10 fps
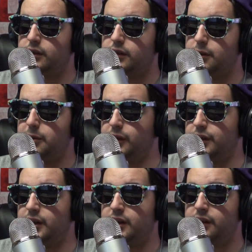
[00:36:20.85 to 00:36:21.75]
They weren't called
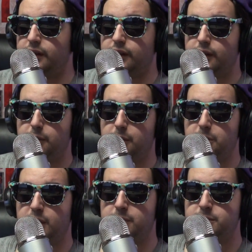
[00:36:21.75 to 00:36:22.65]
anything. They weren't
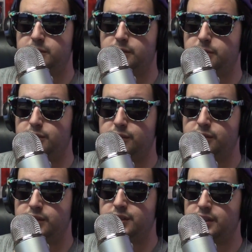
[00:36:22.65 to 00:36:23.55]
memes. There was no
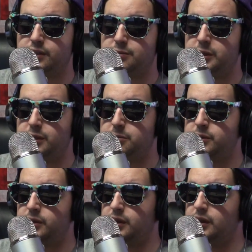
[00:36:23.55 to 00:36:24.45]
such thing as memes.